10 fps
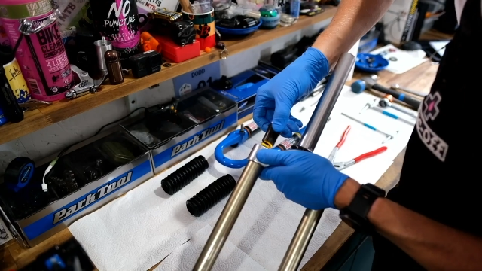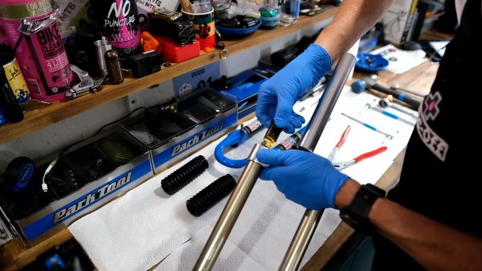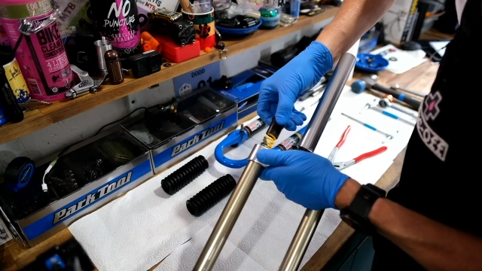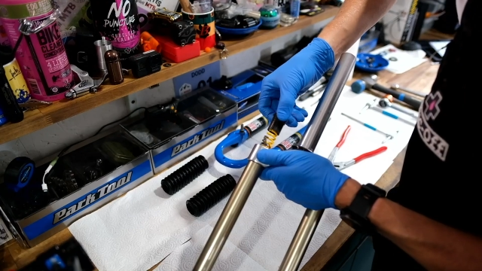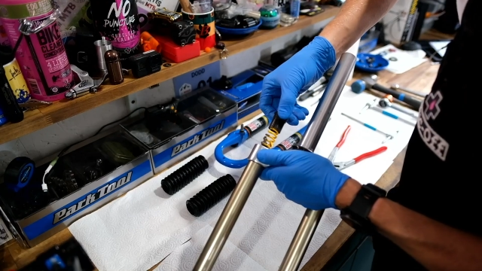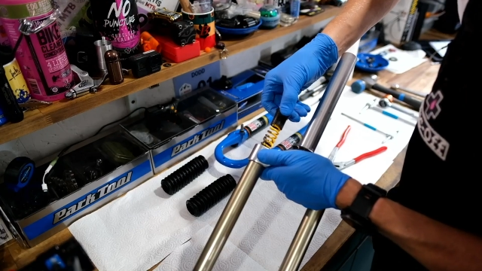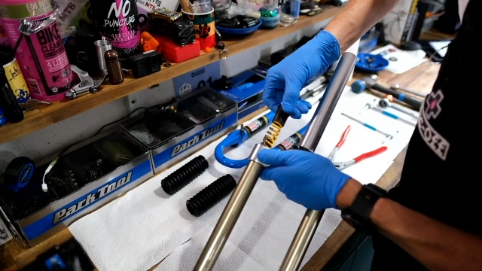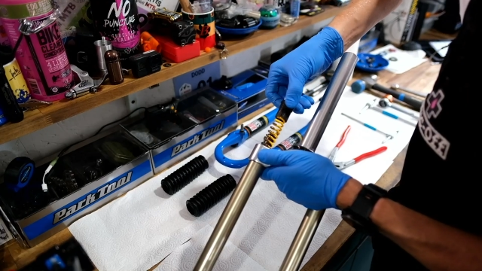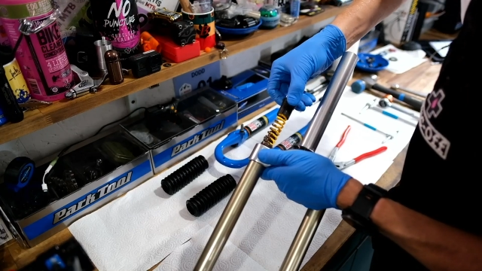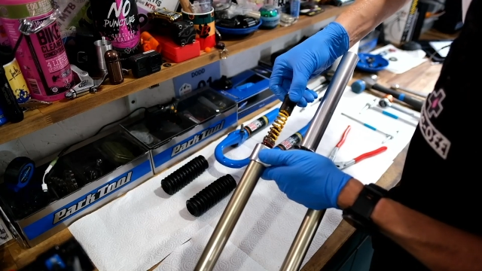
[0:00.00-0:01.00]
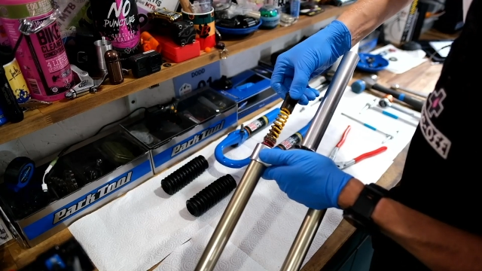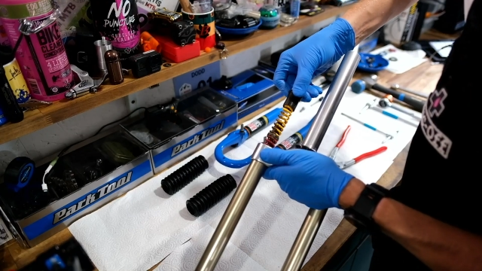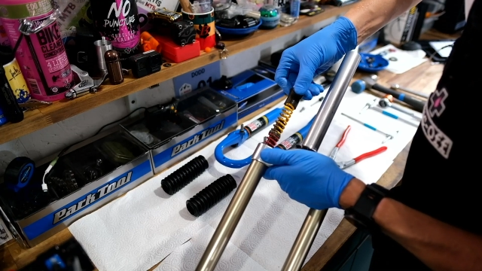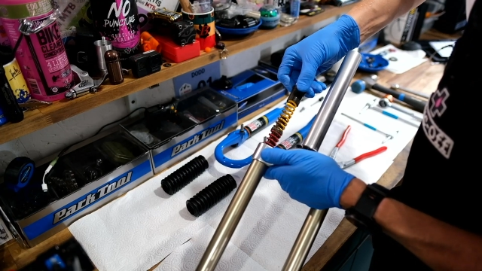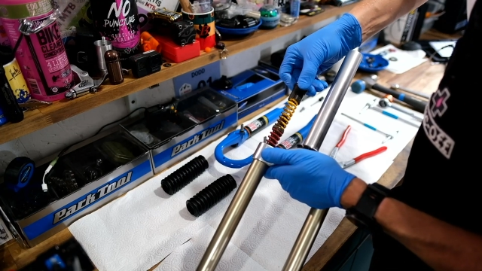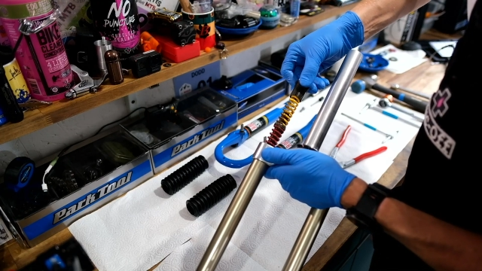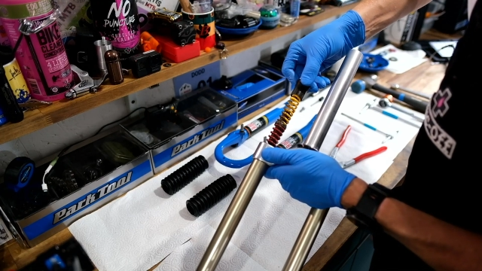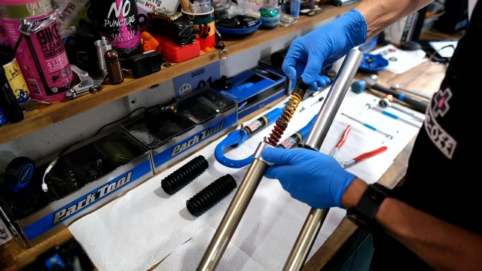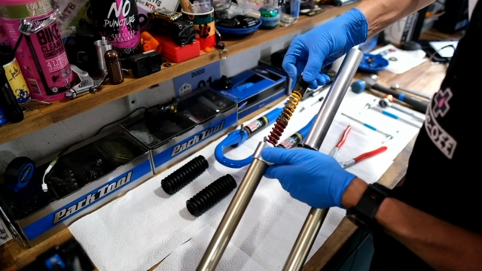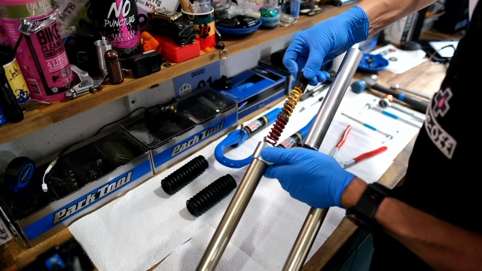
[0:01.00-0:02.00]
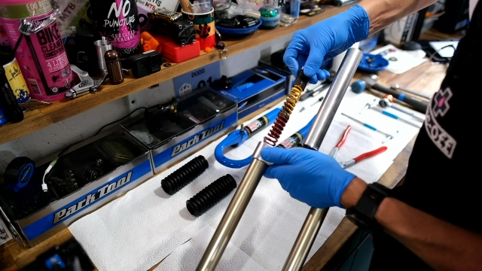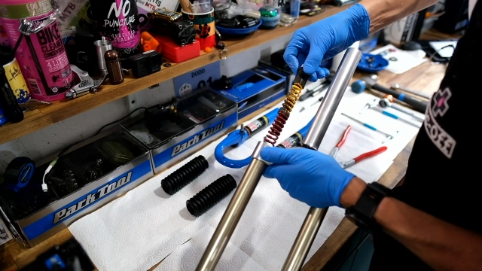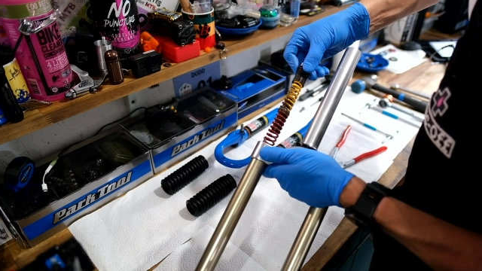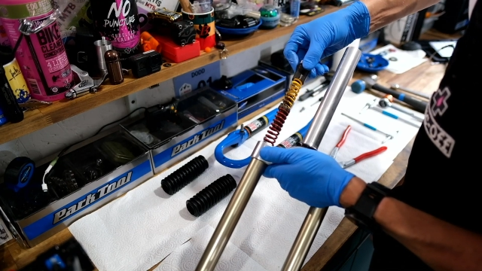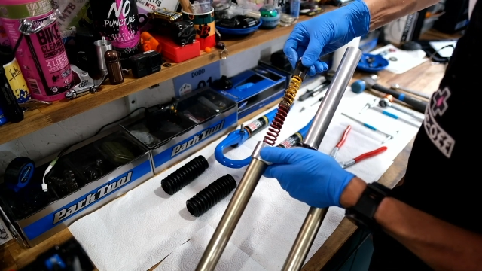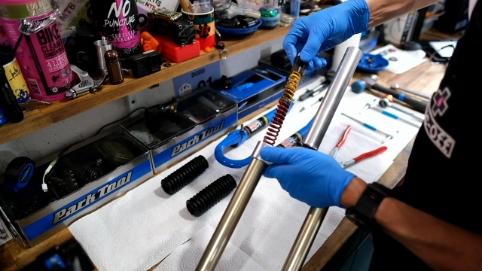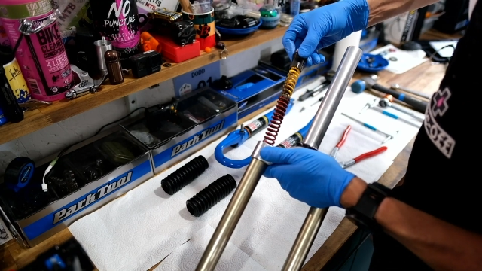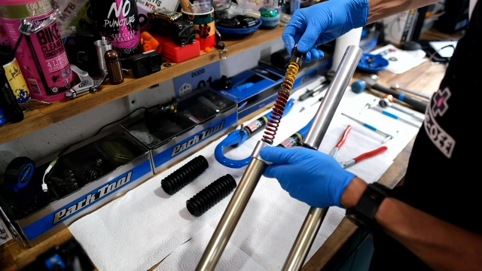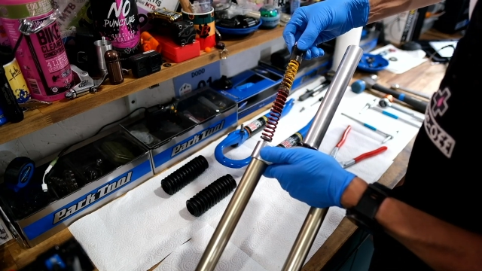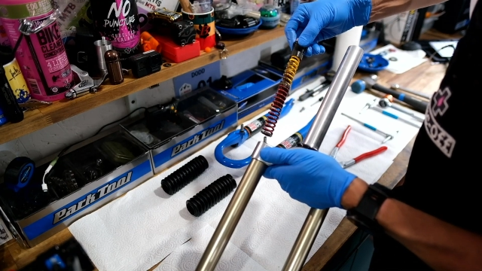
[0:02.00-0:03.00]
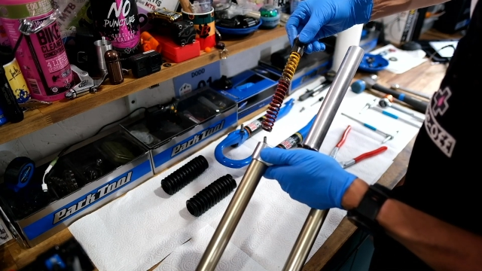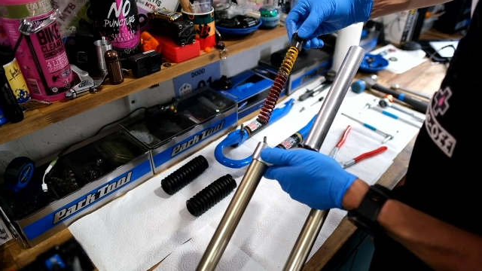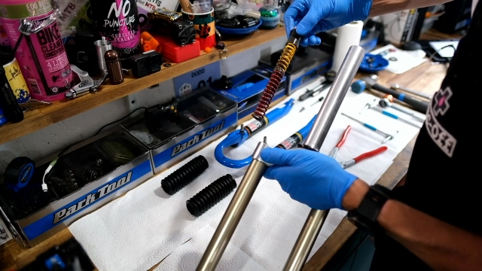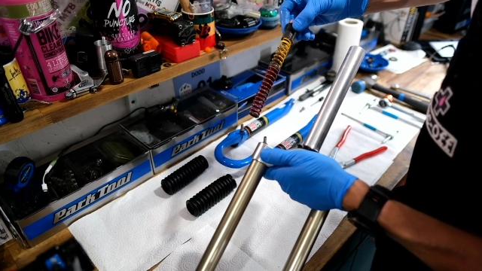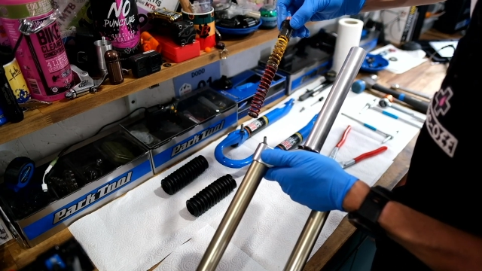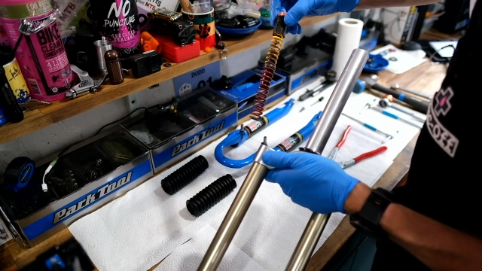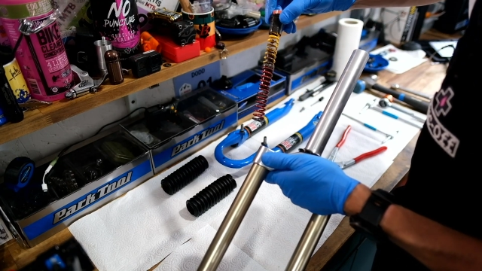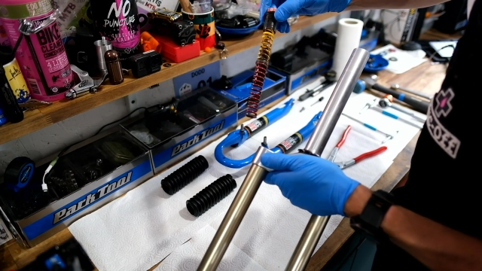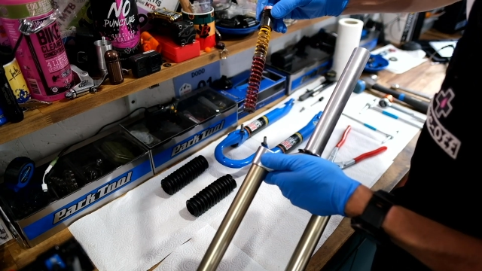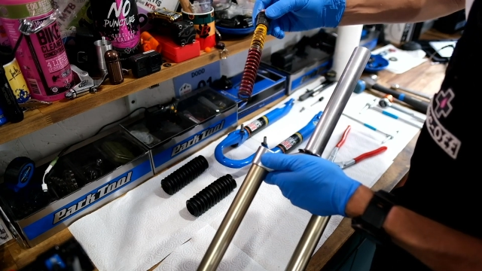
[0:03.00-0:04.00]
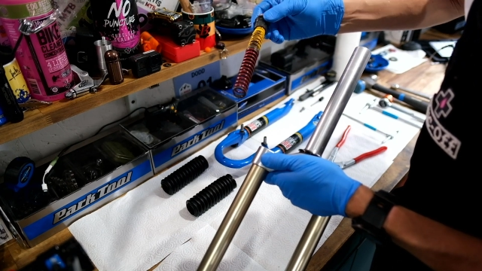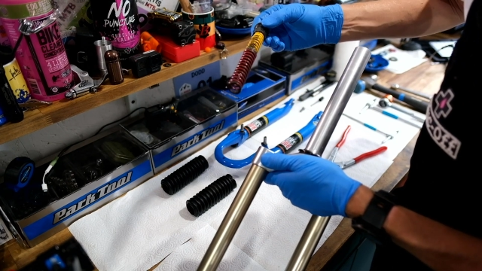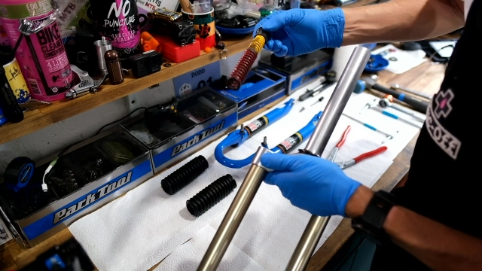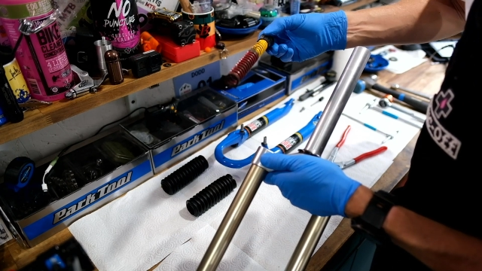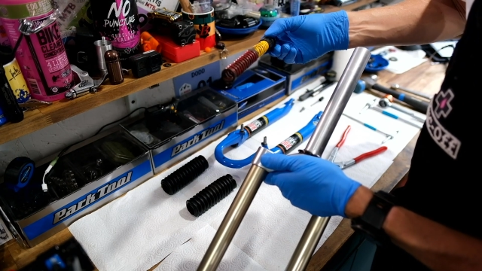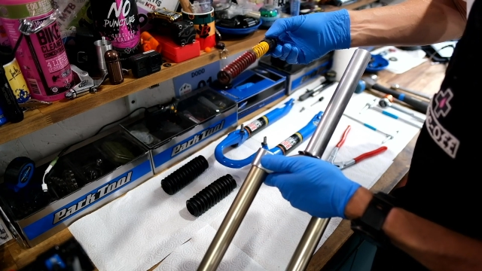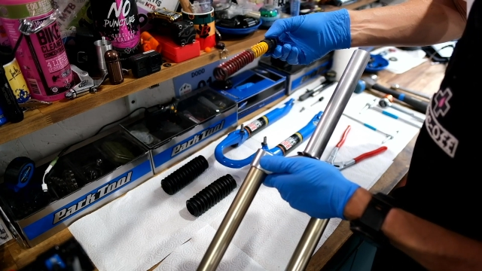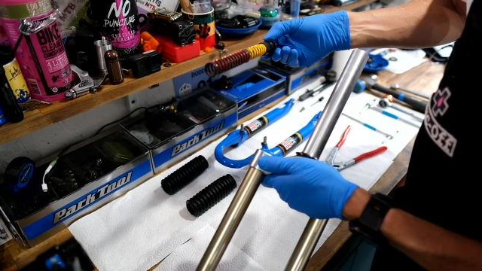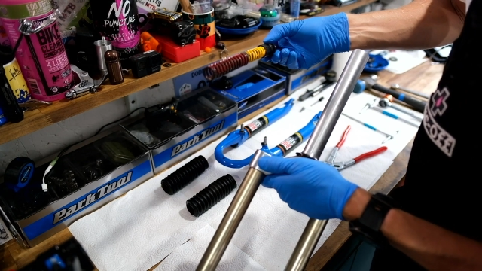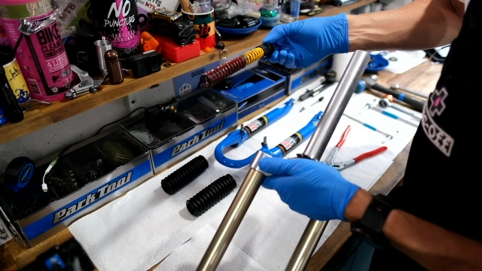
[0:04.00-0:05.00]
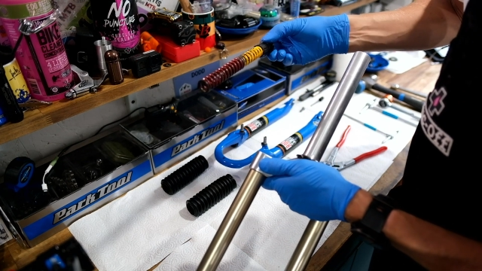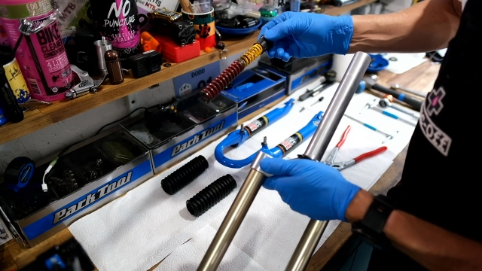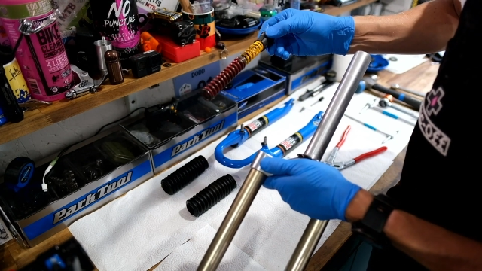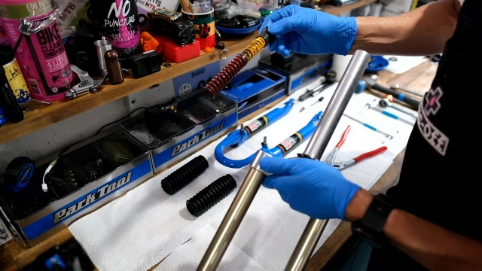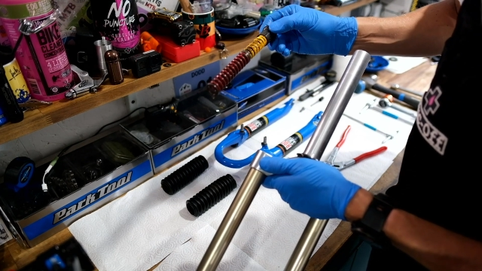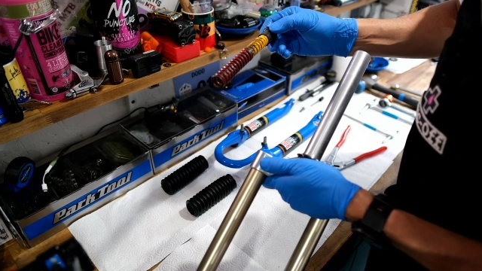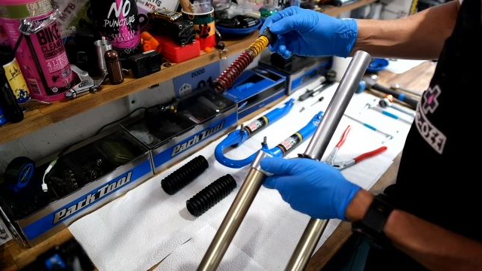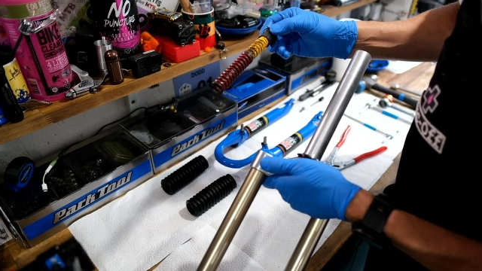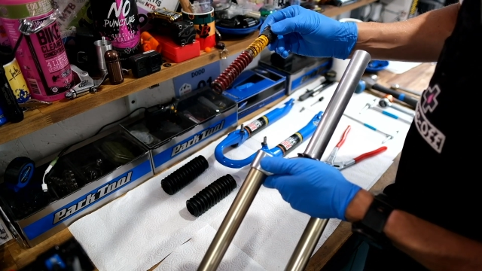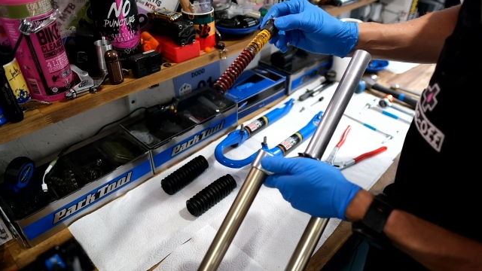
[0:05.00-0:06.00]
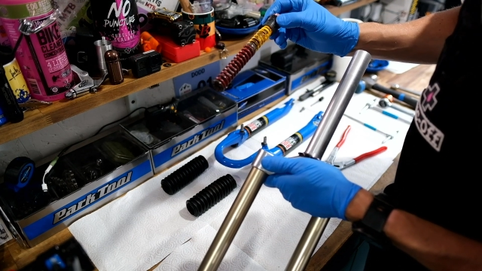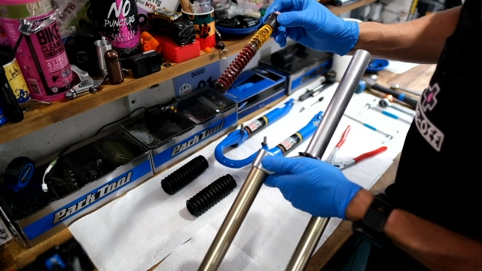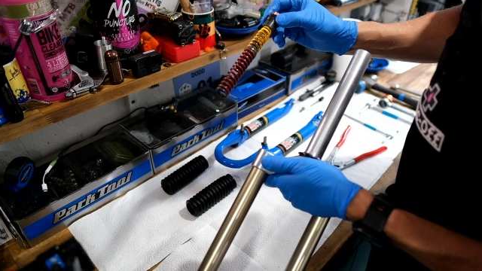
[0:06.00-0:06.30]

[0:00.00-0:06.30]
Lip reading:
(no speaker visible)